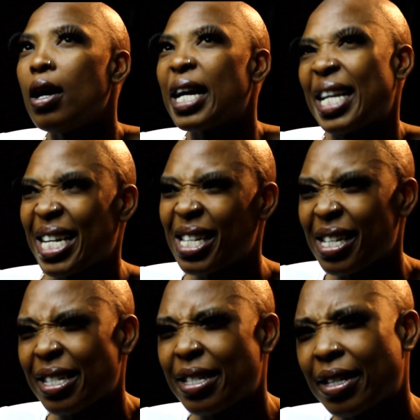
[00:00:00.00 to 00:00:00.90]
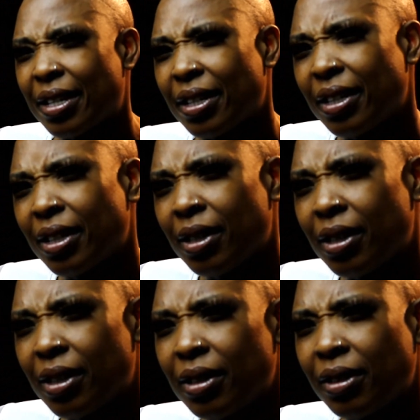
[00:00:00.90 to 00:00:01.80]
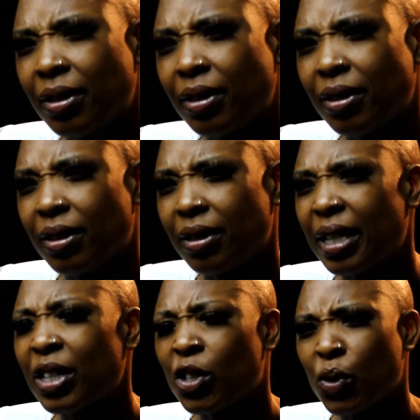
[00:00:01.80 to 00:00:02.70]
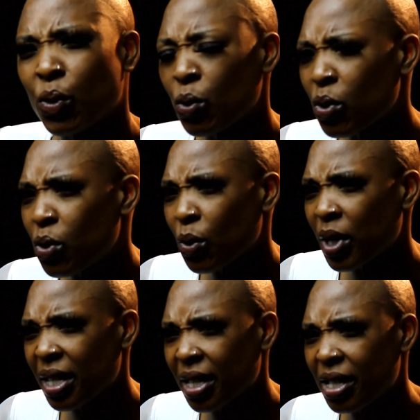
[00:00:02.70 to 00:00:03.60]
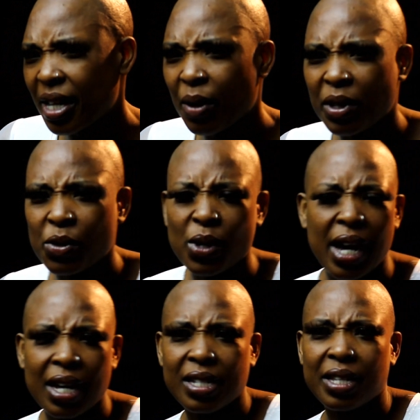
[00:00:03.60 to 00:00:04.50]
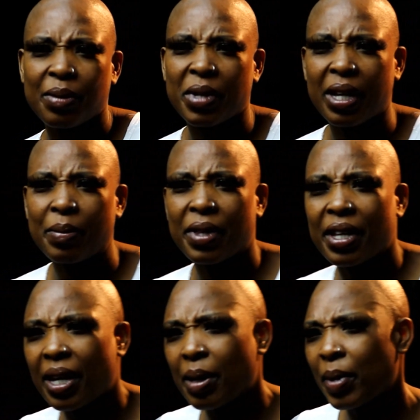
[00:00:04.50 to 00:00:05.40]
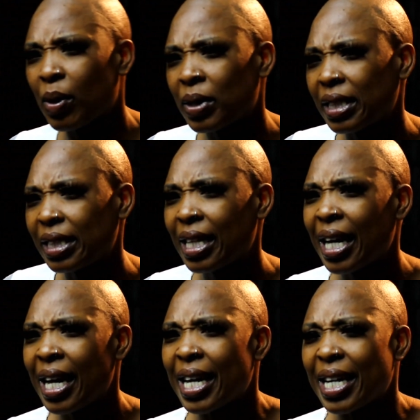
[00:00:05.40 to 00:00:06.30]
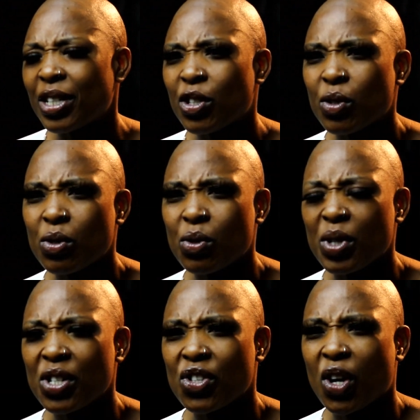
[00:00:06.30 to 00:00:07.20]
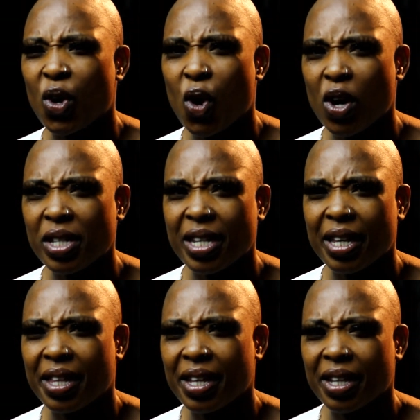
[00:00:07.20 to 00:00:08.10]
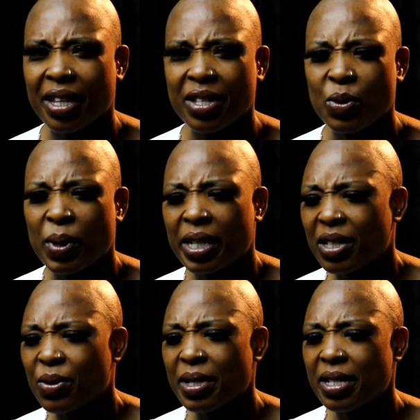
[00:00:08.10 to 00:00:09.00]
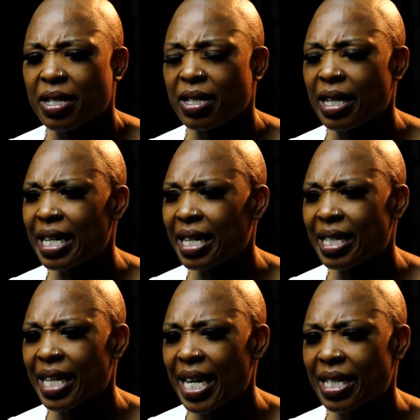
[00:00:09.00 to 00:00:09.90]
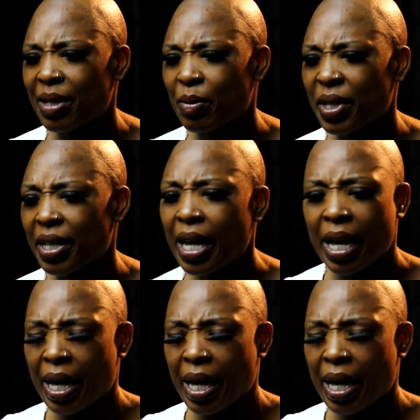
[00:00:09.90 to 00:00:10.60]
It itches. It used to itch. Now that you are asking me, I'm thinking about it. It used to itch a lot. I think that's when it was irritating me.